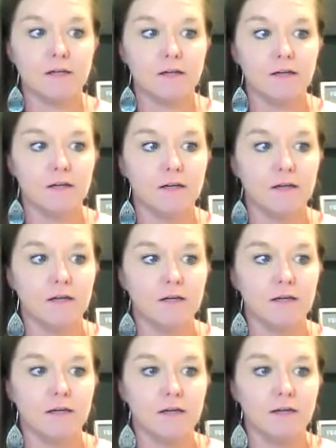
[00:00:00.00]

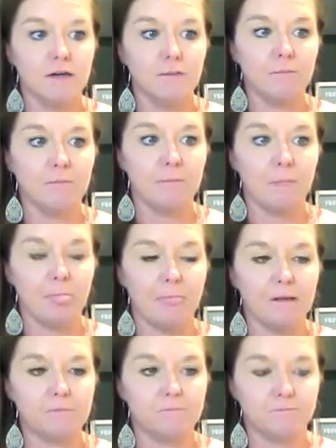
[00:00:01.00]

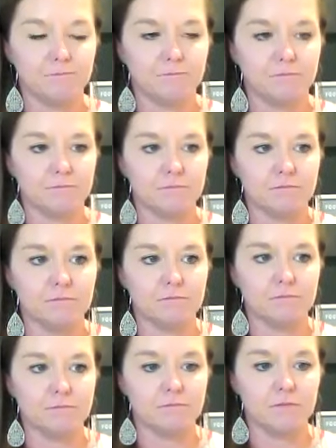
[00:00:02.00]

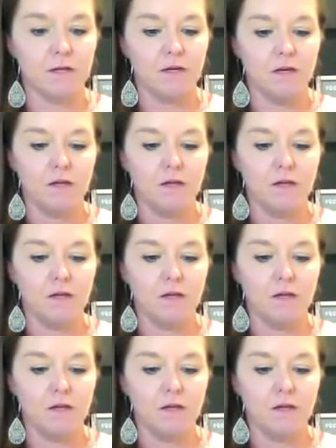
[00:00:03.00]
Nothing is said.